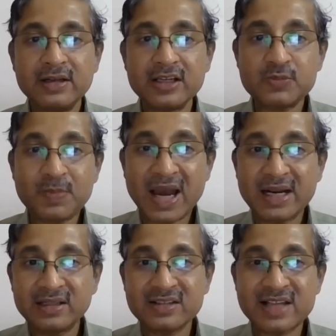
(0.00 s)

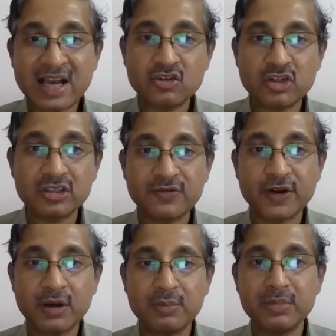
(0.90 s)
despite the sanctions
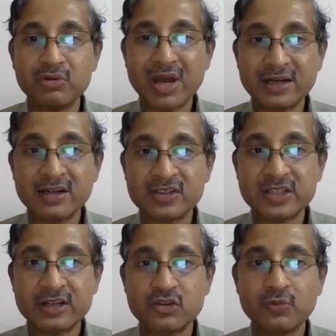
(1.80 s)
from United
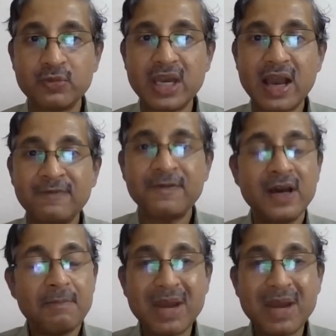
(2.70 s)
States. So we have
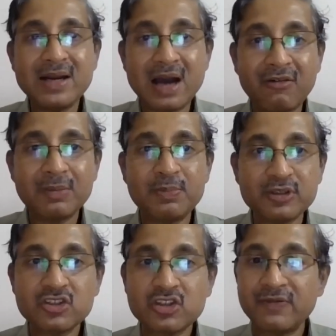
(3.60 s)
made our
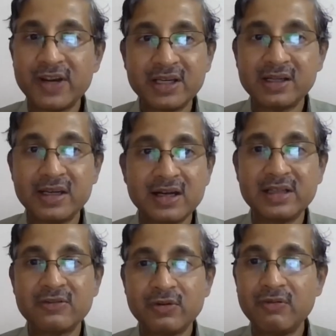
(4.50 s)
position very clear
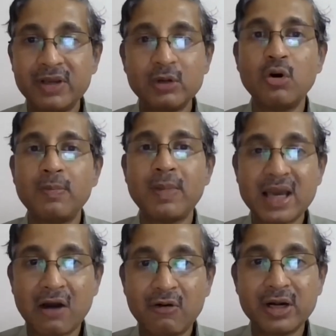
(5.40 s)
that we will go
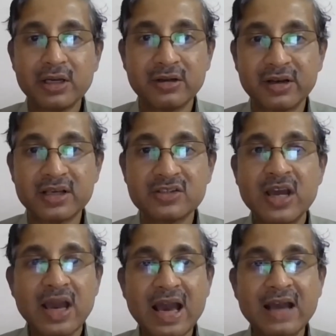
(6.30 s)
by our interest,
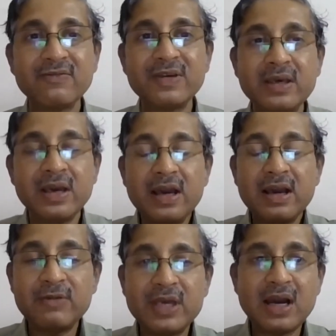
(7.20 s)
and
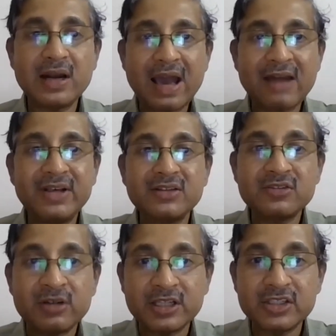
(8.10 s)
we are having
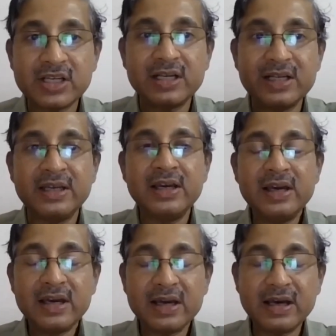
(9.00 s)

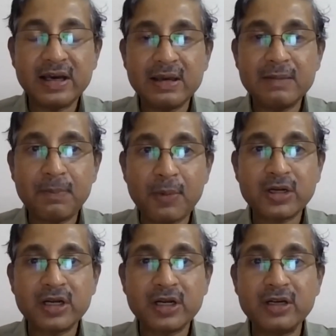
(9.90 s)
strategically
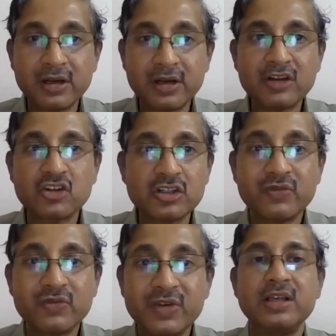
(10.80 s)
important
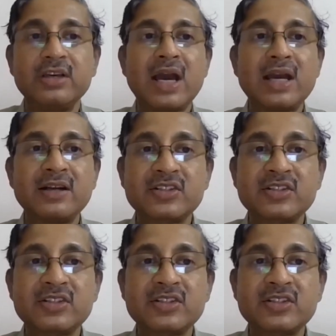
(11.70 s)
relations with
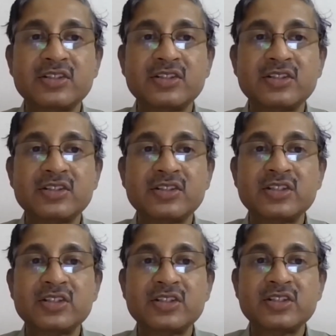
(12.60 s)
United
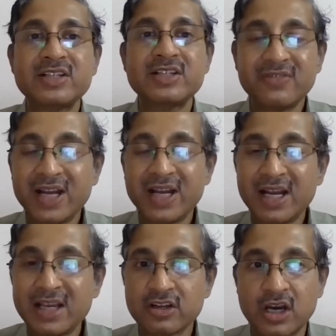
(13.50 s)
States as well as